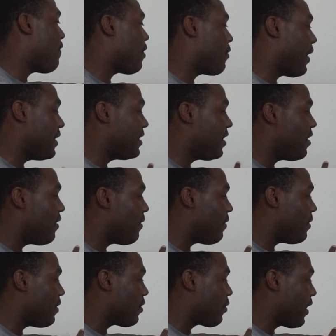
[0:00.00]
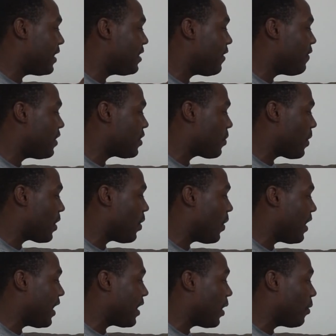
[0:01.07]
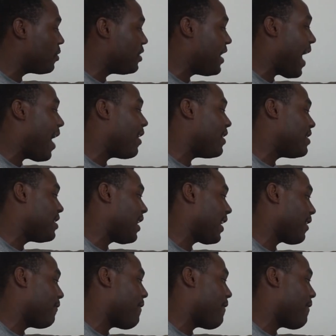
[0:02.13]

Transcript: the crest of the squiggle, and it goes down into a